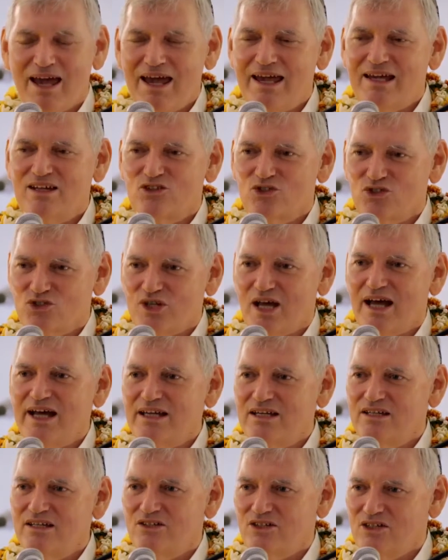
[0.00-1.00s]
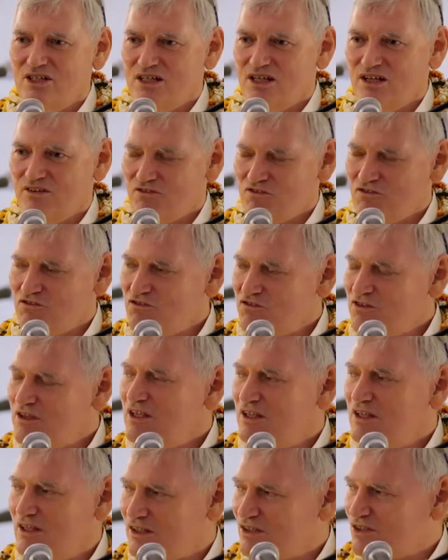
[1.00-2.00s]
anxiety and
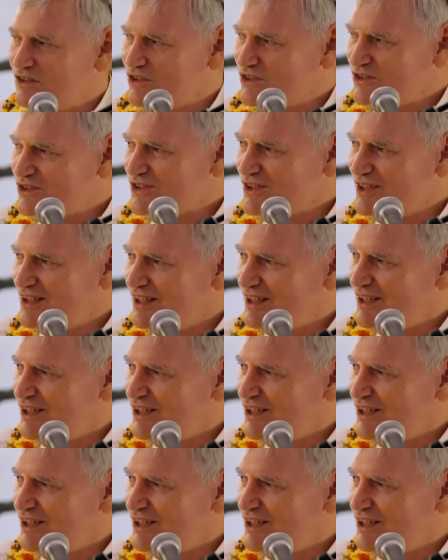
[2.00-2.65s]
fears,